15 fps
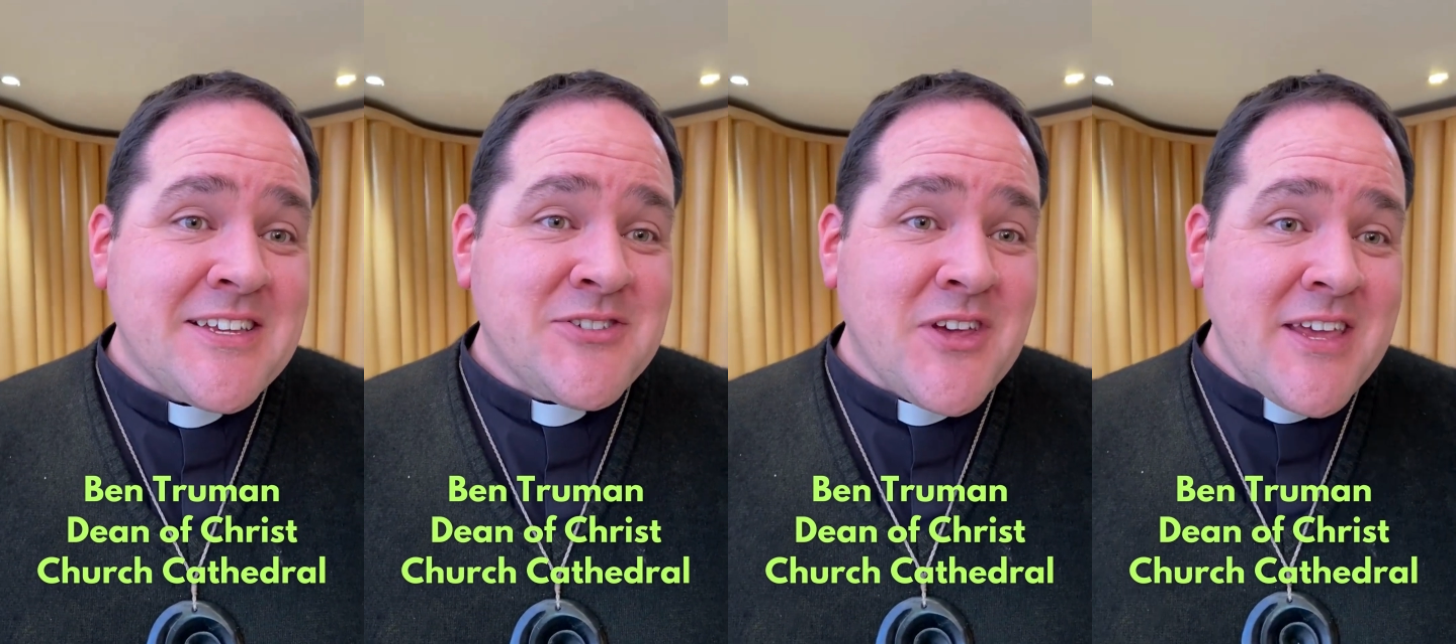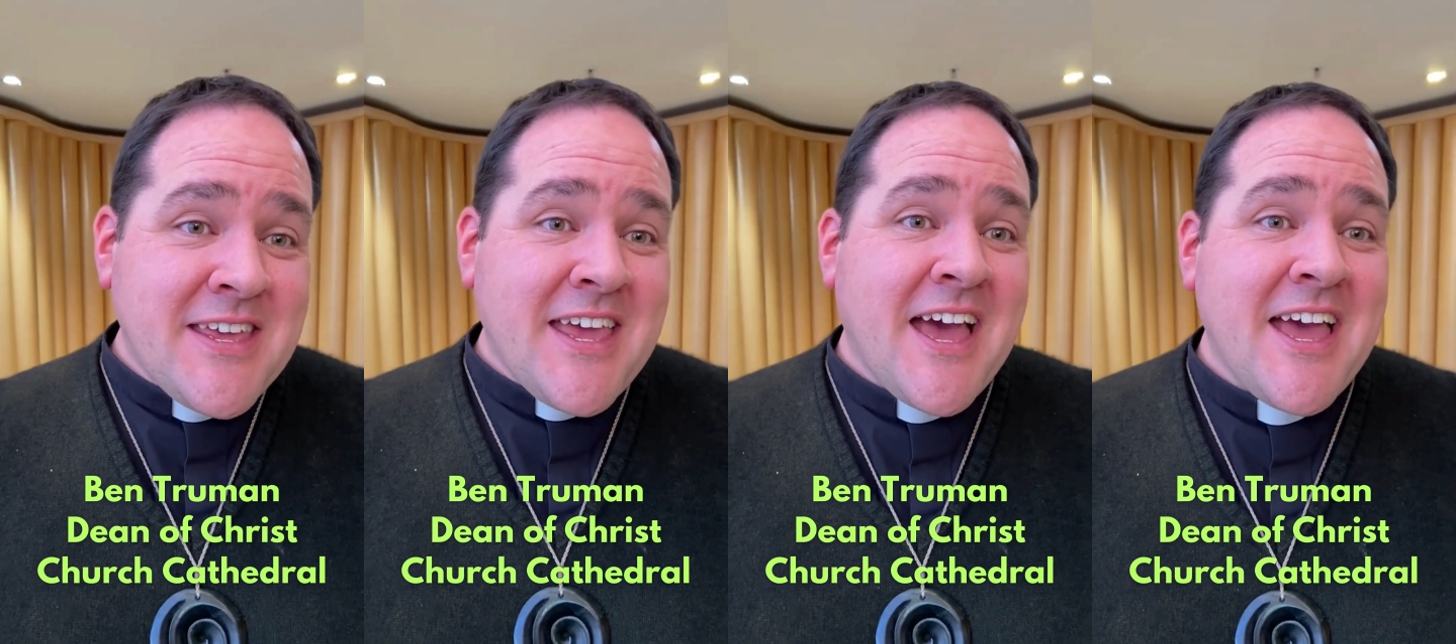So
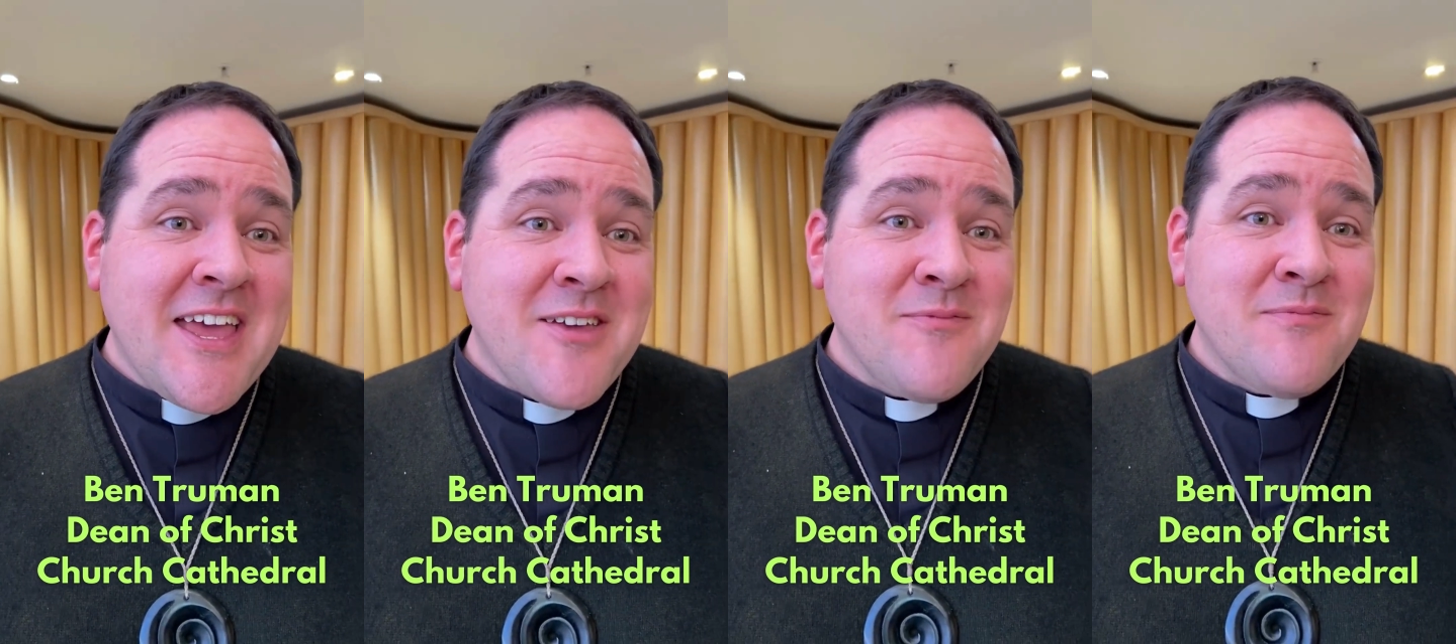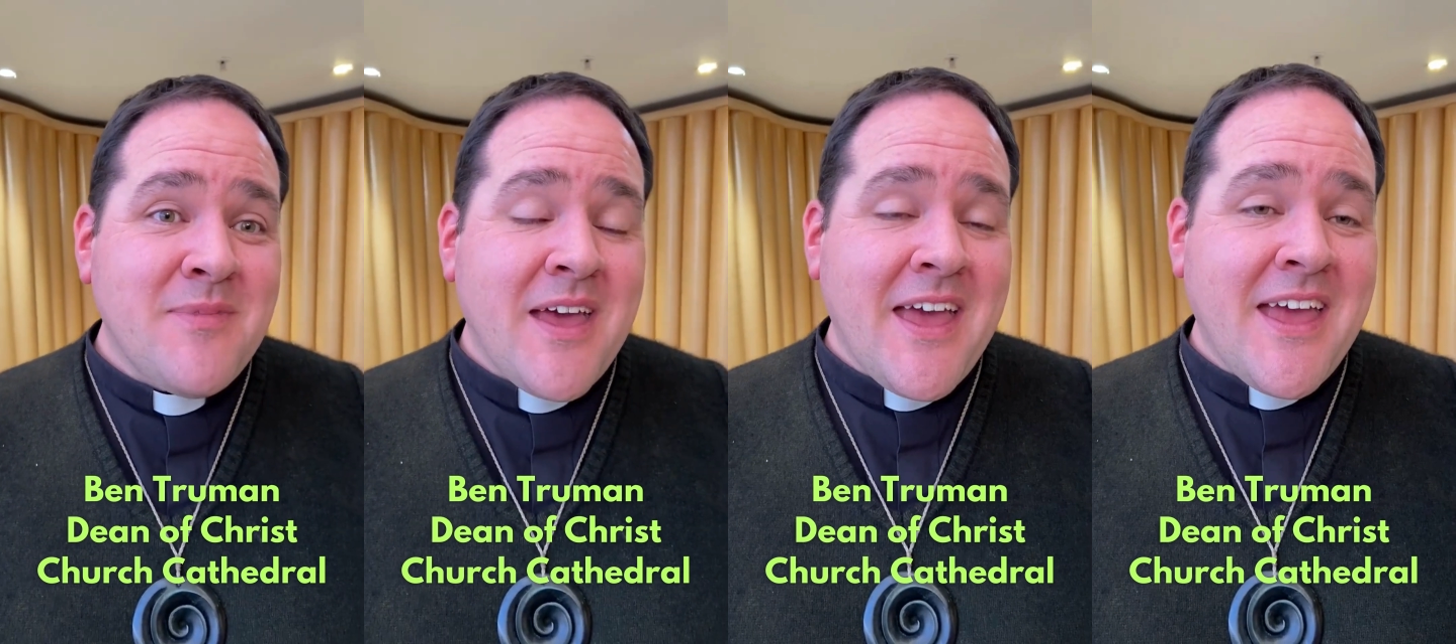he
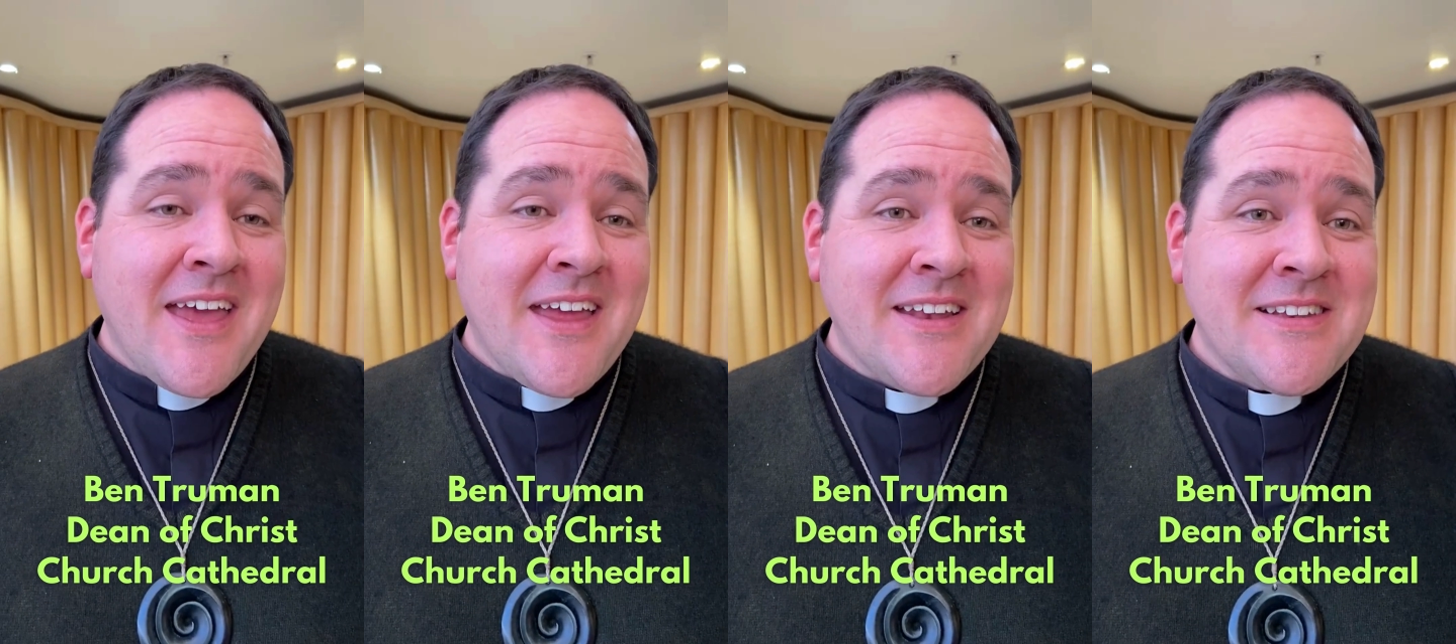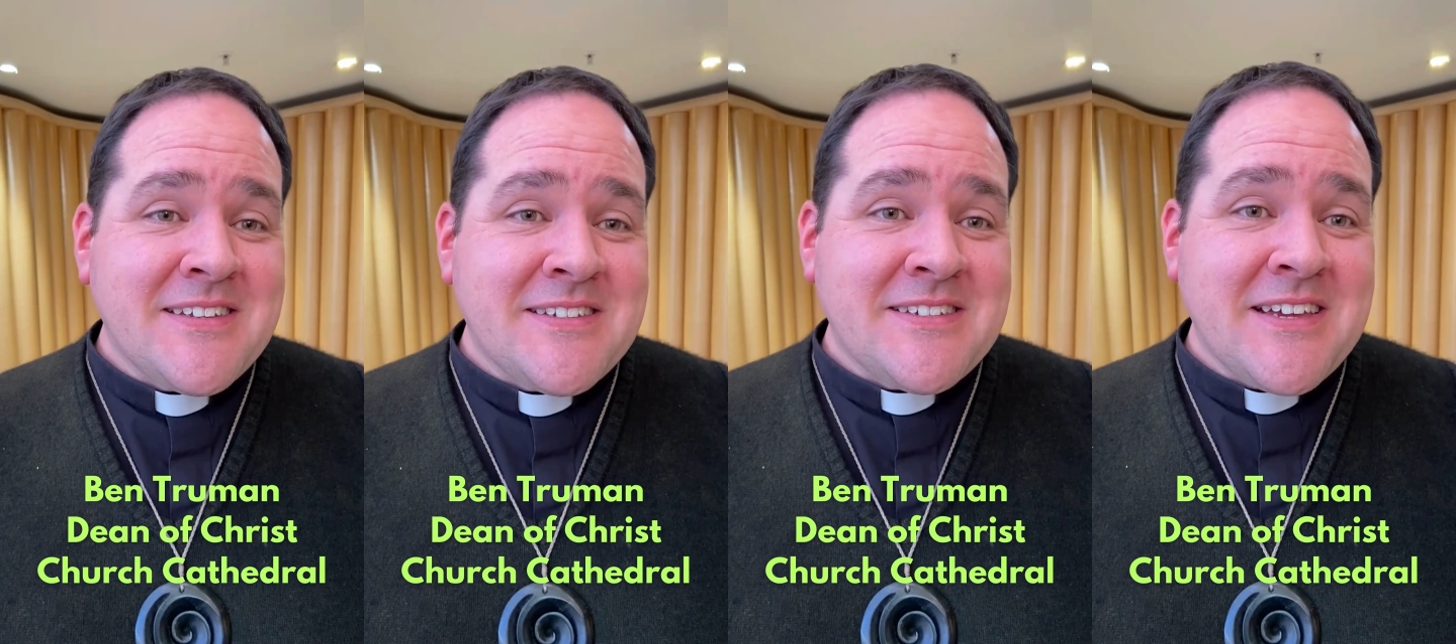came
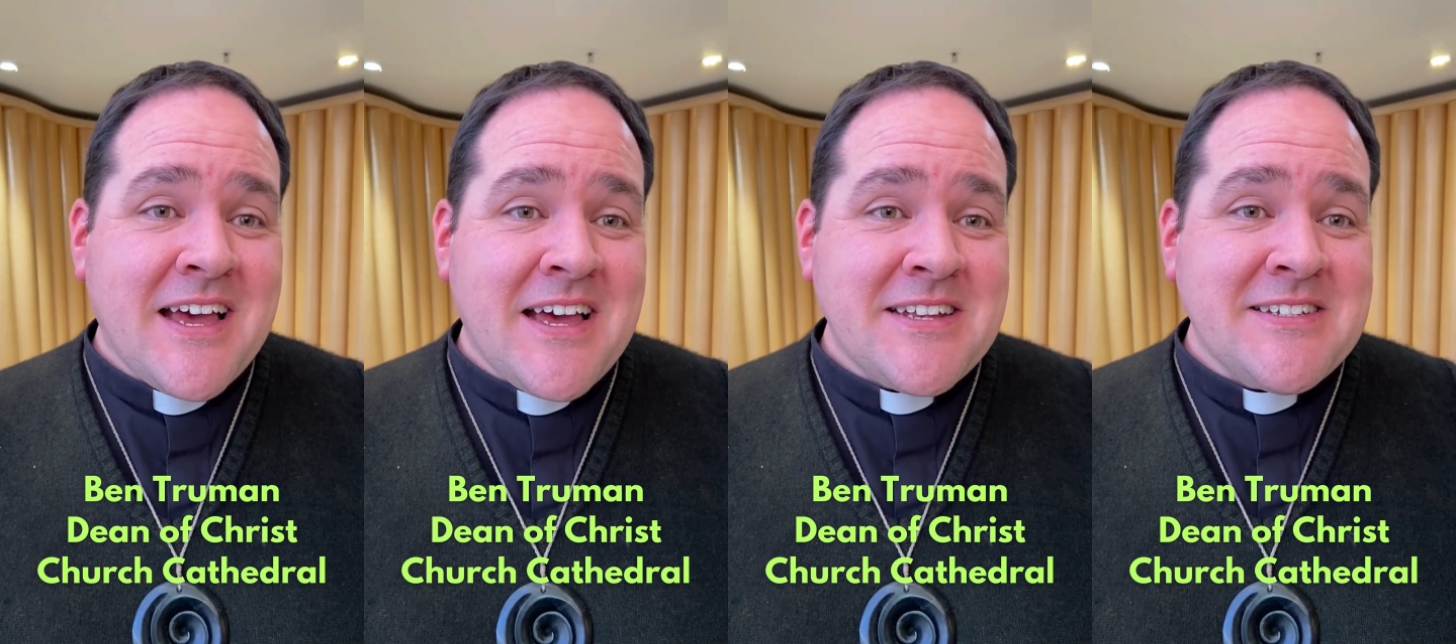and